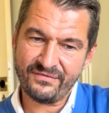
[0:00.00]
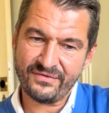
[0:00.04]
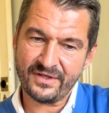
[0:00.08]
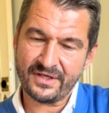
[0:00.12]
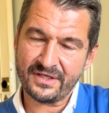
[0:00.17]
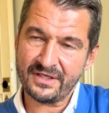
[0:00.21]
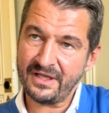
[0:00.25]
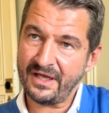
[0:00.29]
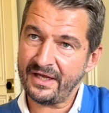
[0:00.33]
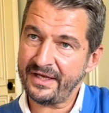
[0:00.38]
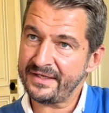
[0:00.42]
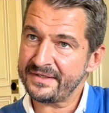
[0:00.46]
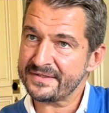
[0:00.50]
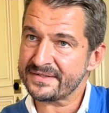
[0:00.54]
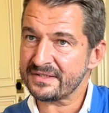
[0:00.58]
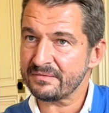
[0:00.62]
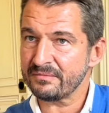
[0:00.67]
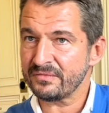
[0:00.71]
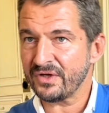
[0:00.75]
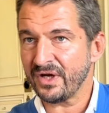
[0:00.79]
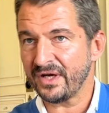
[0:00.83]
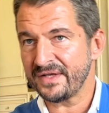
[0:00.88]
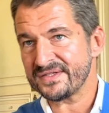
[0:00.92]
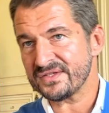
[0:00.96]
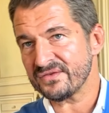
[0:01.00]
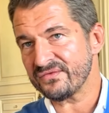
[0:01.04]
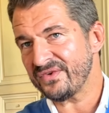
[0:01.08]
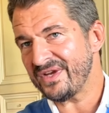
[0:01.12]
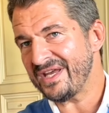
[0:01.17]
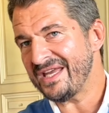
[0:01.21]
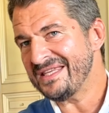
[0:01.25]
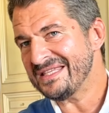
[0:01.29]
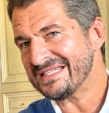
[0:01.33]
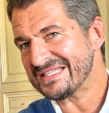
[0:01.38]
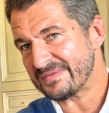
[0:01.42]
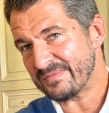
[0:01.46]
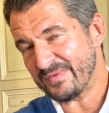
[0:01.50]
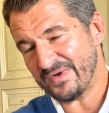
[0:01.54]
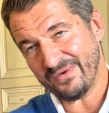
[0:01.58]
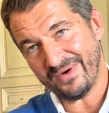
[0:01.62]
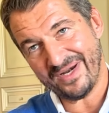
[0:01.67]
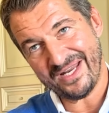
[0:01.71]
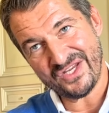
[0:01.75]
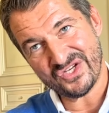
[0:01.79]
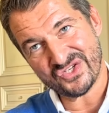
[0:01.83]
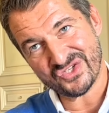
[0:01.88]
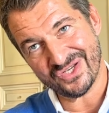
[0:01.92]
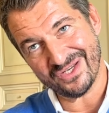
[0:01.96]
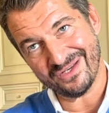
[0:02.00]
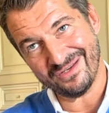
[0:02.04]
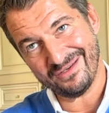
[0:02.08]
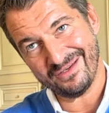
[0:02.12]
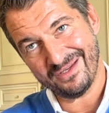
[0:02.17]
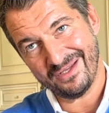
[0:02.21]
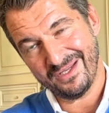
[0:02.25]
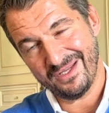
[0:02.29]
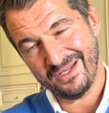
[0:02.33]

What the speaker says: the client some kinds of inspiration,